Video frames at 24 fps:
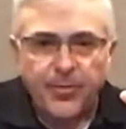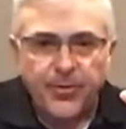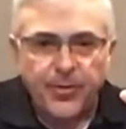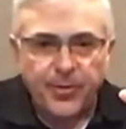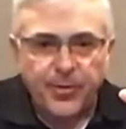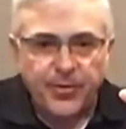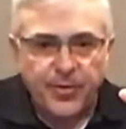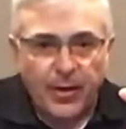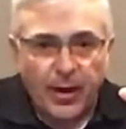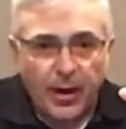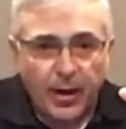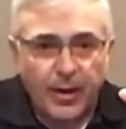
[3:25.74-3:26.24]

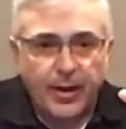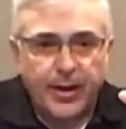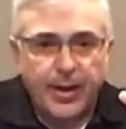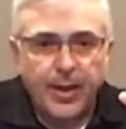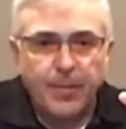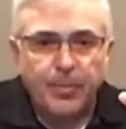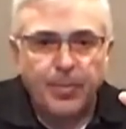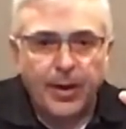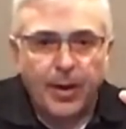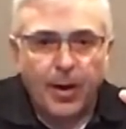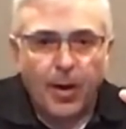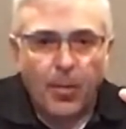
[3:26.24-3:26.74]
with our
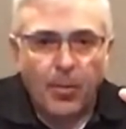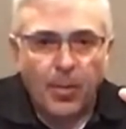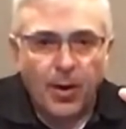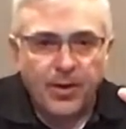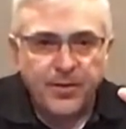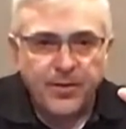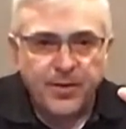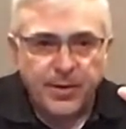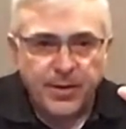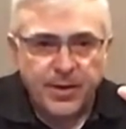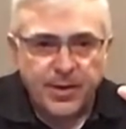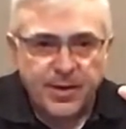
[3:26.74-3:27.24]
keeping our
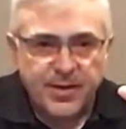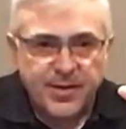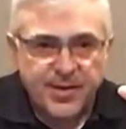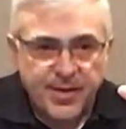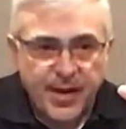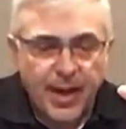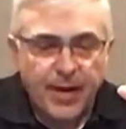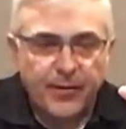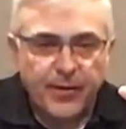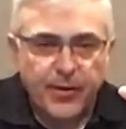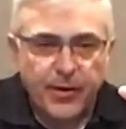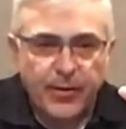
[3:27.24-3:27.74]
muzzle in as
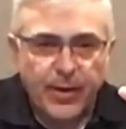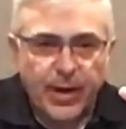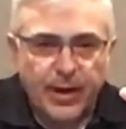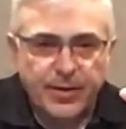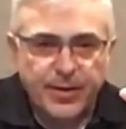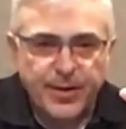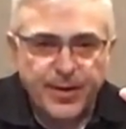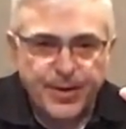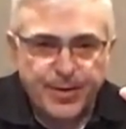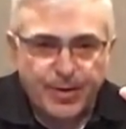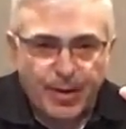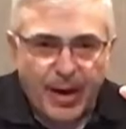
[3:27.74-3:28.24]
safe a
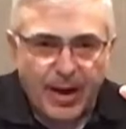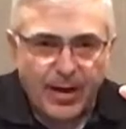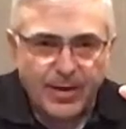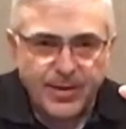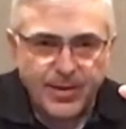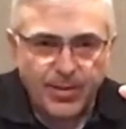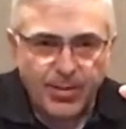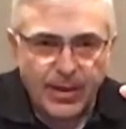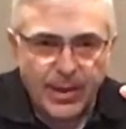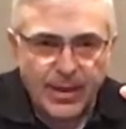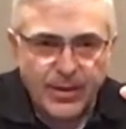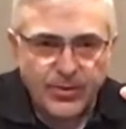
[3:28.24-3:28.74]
direction as
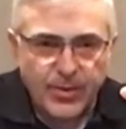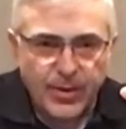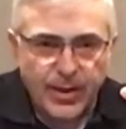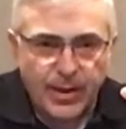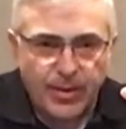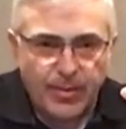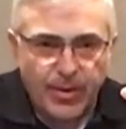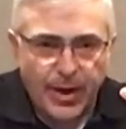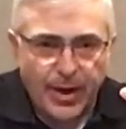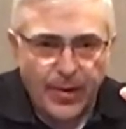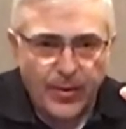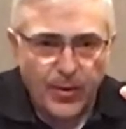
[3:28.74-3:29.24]
possible as we
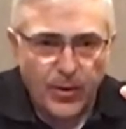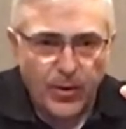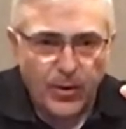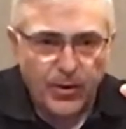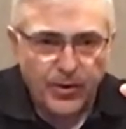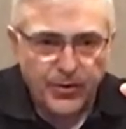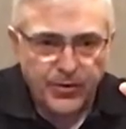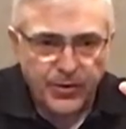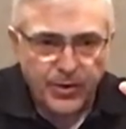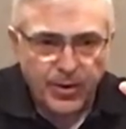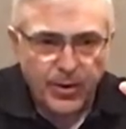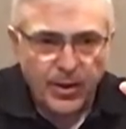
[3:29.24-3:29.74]
come out of the
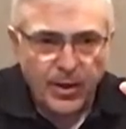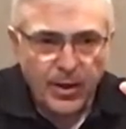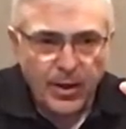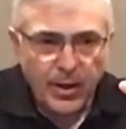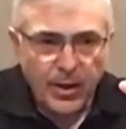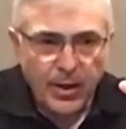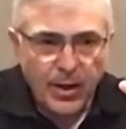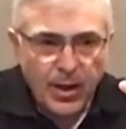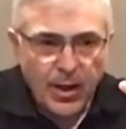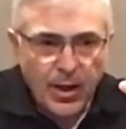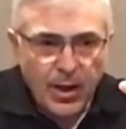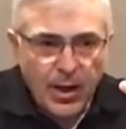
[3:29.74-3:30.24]
holster,
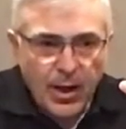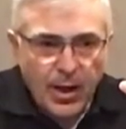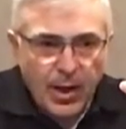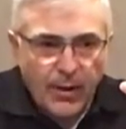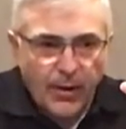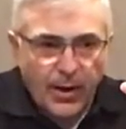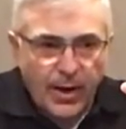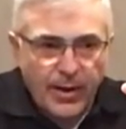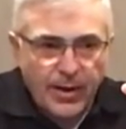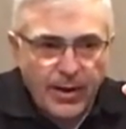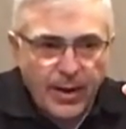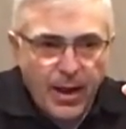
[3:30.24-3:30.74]

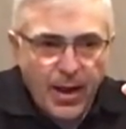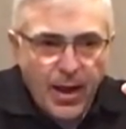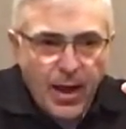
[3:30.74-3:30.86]
right?